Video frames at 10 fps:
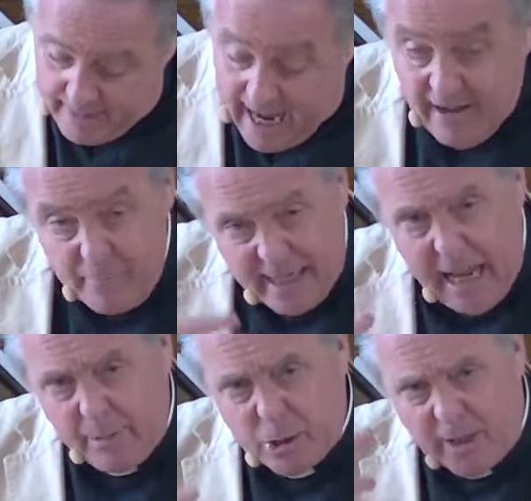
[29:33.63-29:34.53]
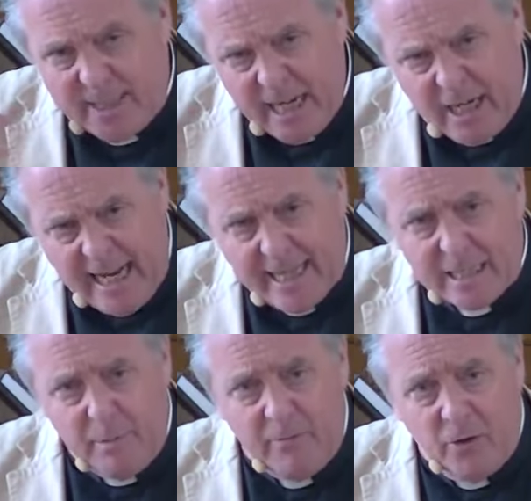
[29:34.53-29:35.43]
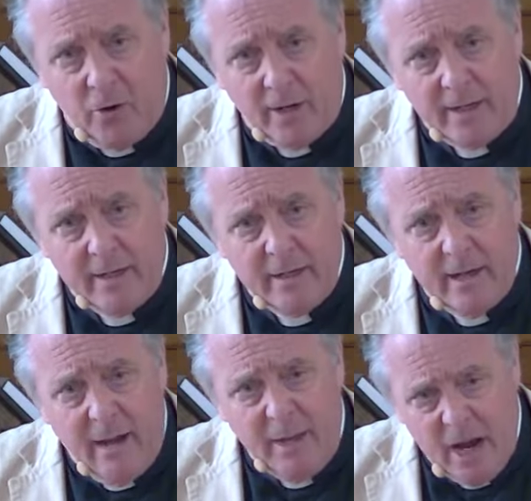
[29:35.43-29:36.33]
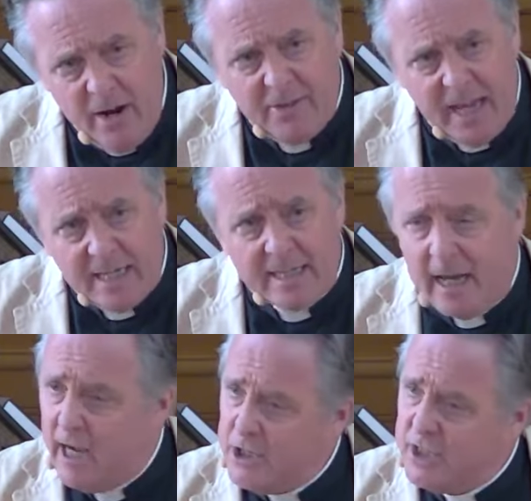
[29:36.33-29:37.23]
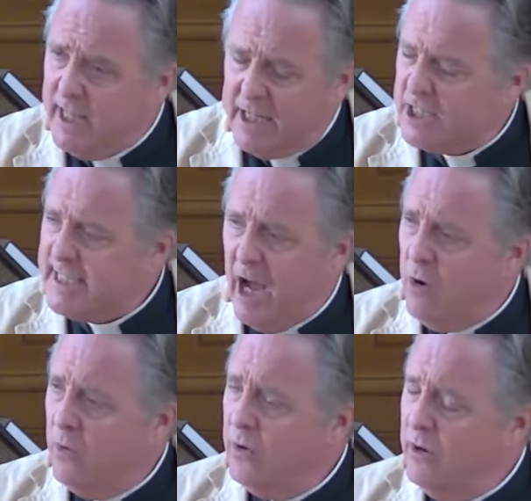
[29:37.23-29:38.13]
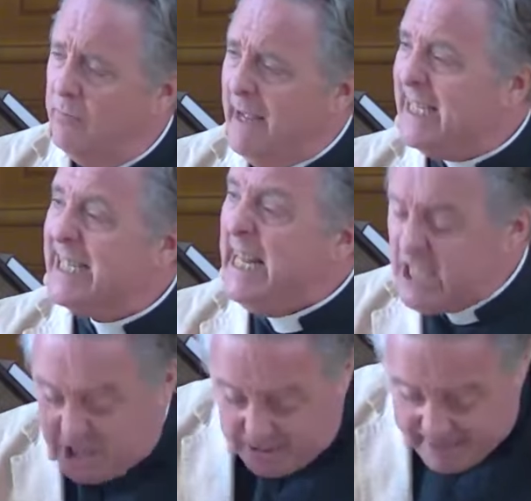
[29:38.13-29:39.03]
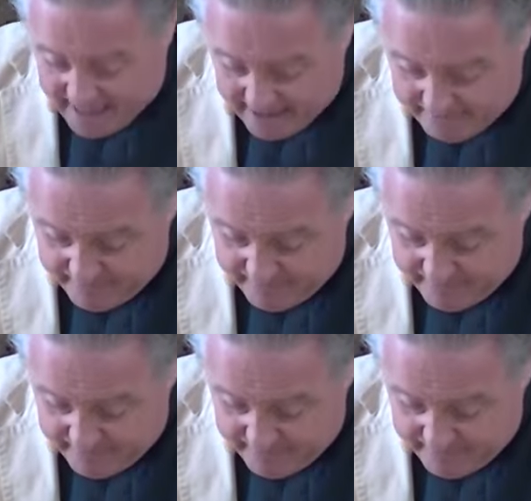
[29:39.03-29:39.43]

I haven't been able to articulate this before and I'm hearing things that I just now make sense to me.